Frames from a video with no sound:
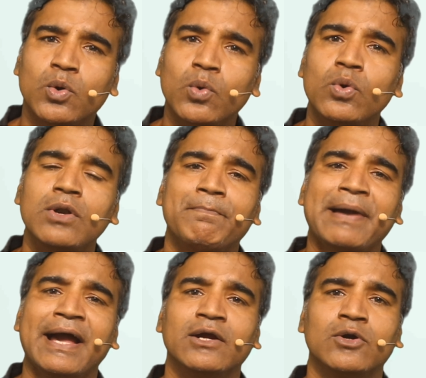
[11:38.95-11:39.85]
cold
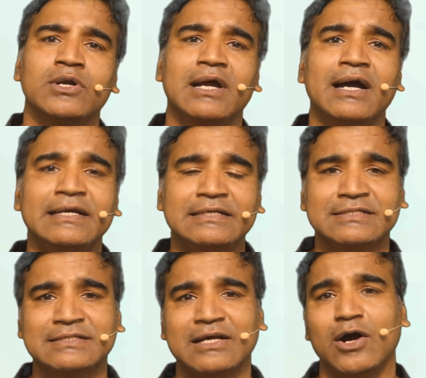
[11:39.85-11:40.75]
pack or
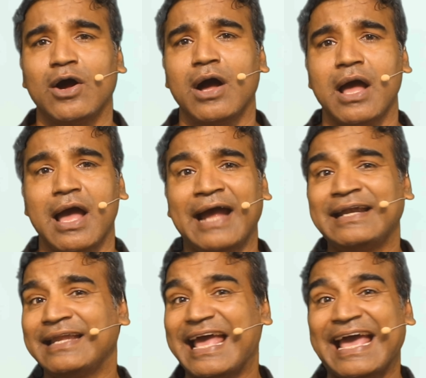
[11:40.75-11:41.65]
ice
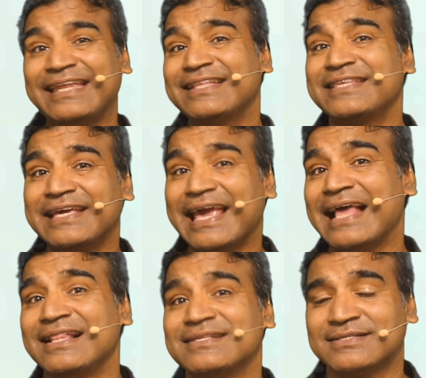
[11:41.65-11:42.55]
and anything
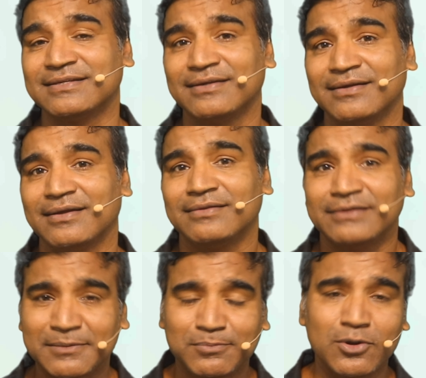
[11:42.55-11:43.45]
else
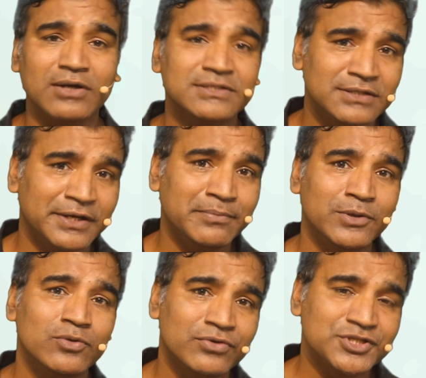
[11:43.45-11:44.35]
that blocks the
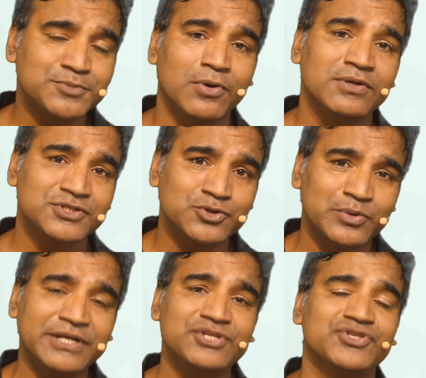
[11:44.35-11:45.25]
immune response to
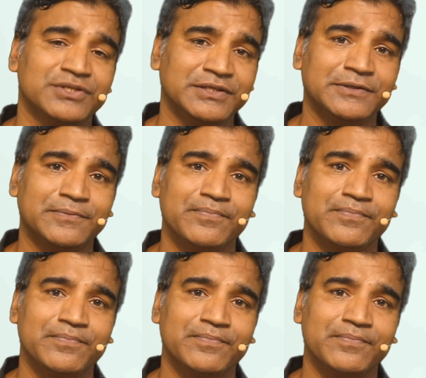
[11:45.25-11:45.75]
injury